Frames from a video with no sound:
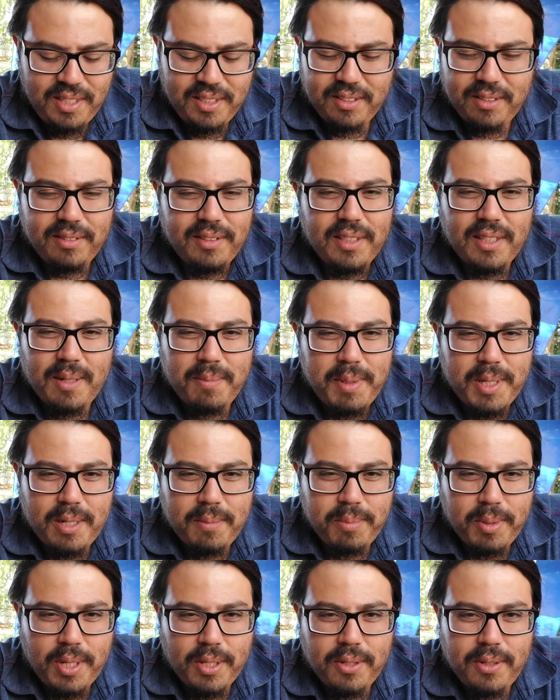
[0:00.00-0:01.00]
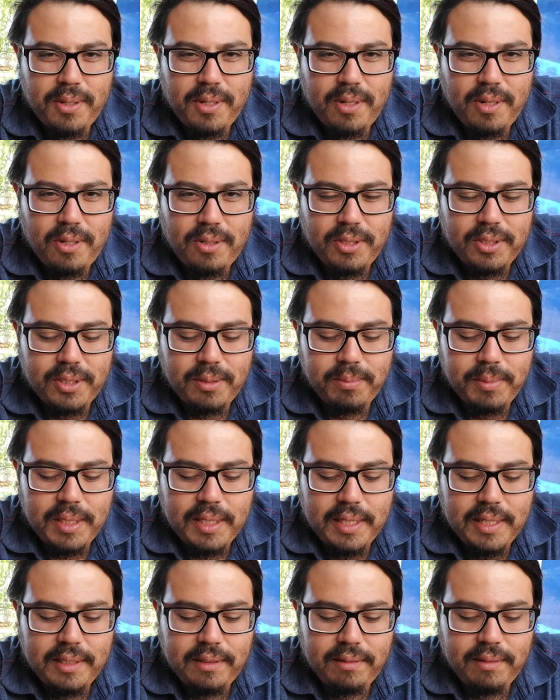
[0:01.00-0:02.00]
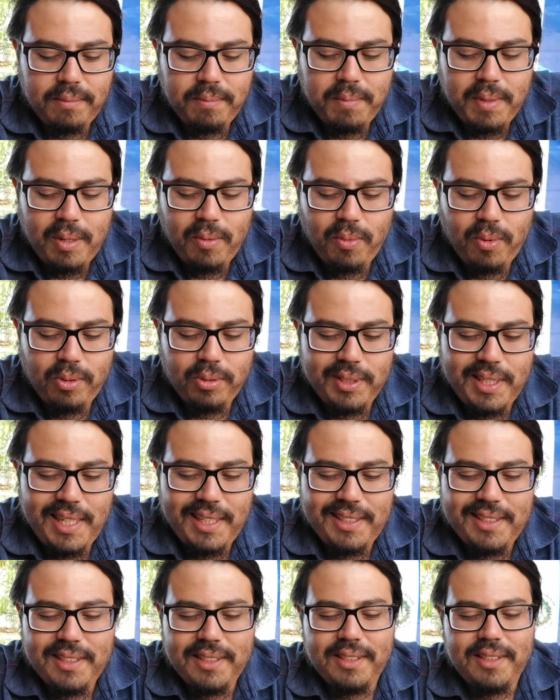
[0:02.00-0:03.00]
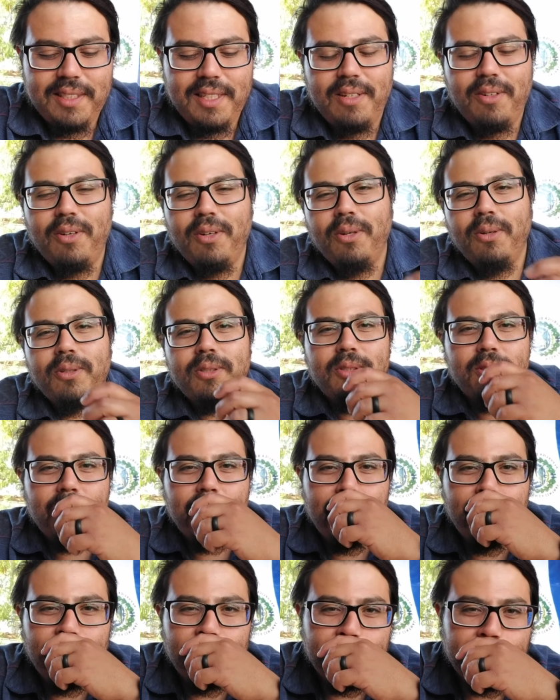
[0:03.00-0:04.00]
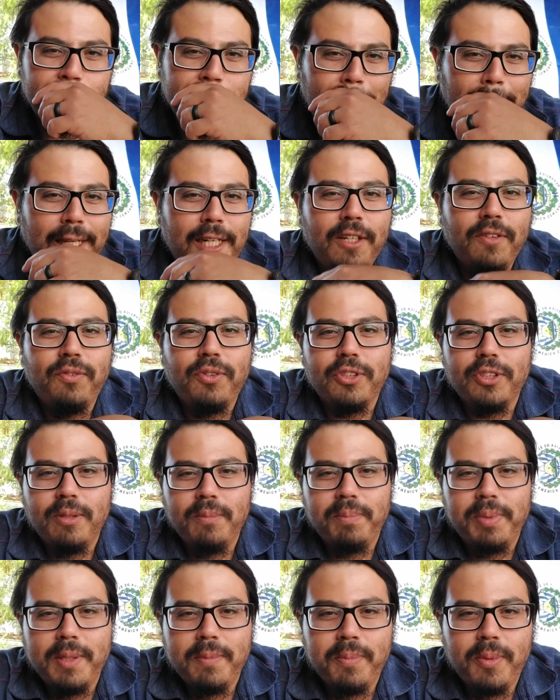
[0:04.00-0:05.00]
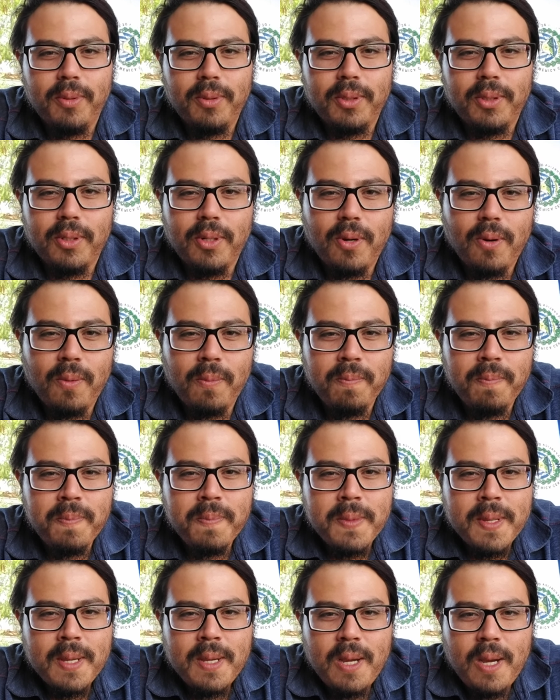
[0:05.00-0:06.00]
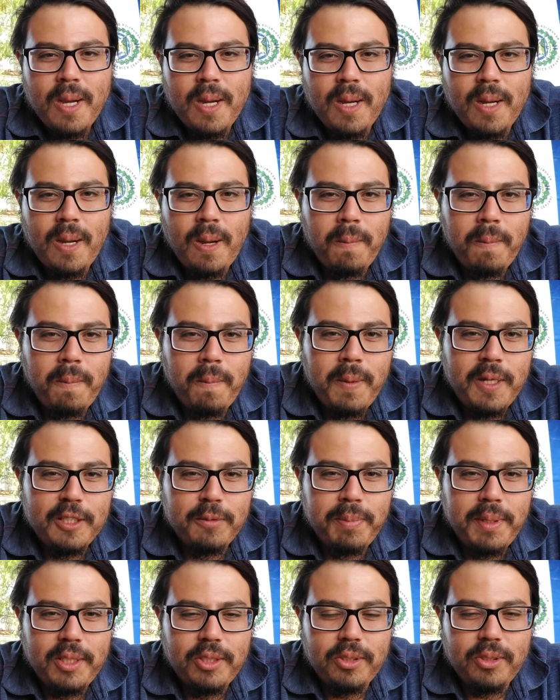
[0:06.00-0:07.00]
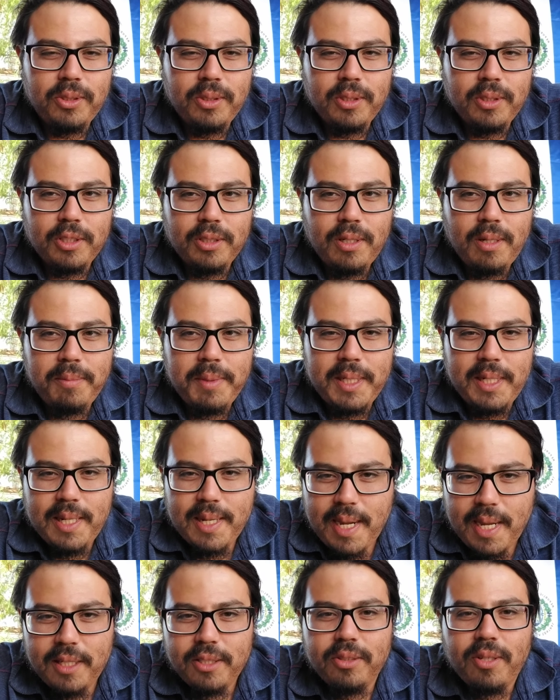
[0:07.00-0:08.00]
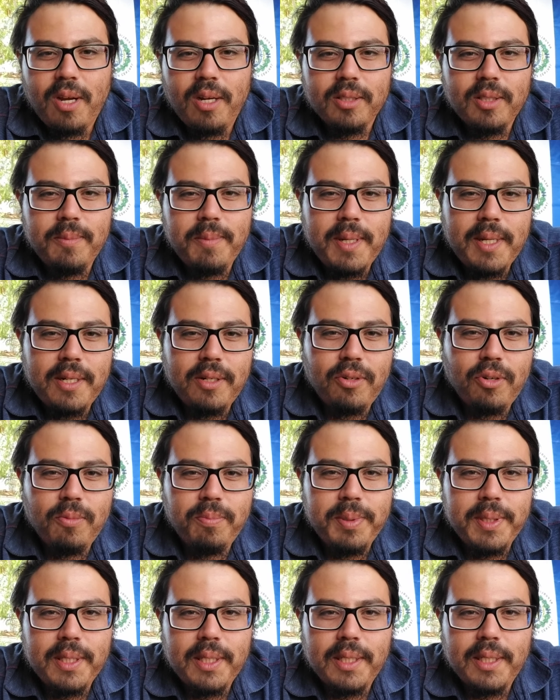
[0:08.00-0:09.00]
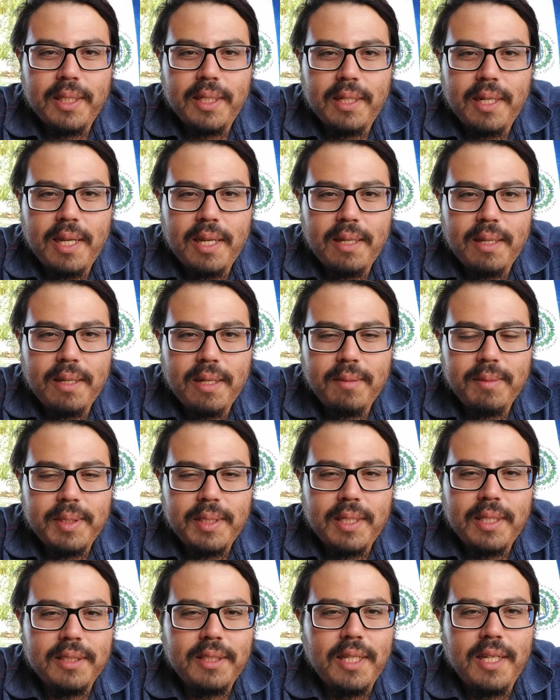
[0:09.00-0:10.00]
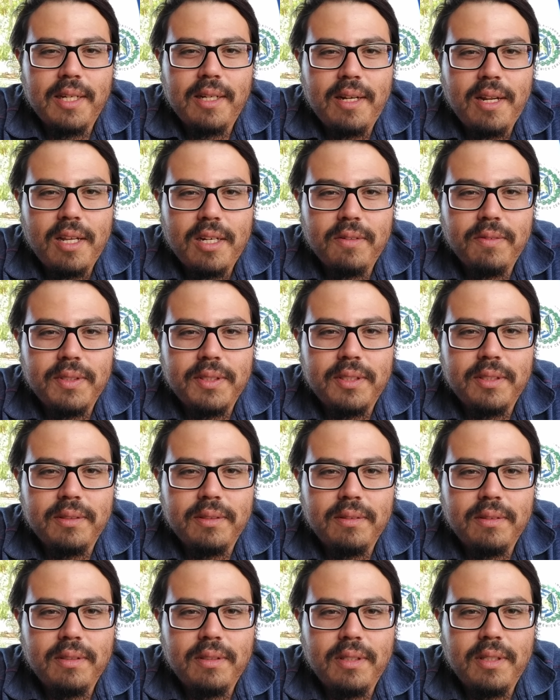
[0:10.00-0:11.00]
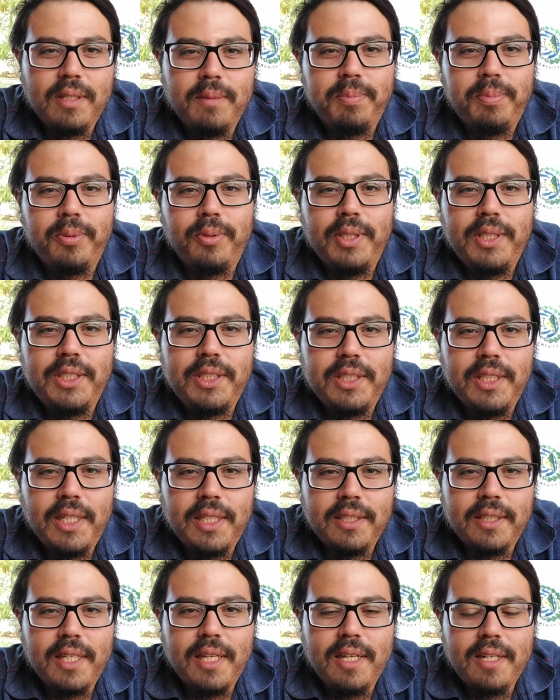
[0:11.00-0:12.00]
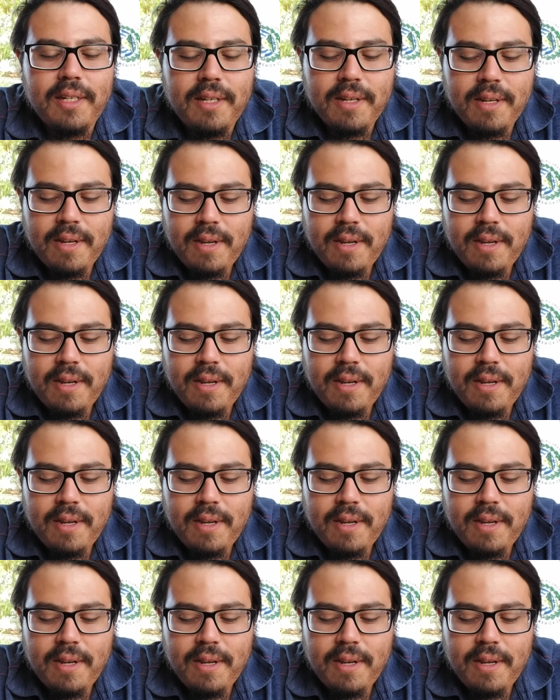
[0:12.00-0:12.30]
Something about a brother-in-law or something, and well, that just looks a little shady for some people, you know. Especially, I mean, he has talked about it openly, and I mean, I think a lot of us appreciate that.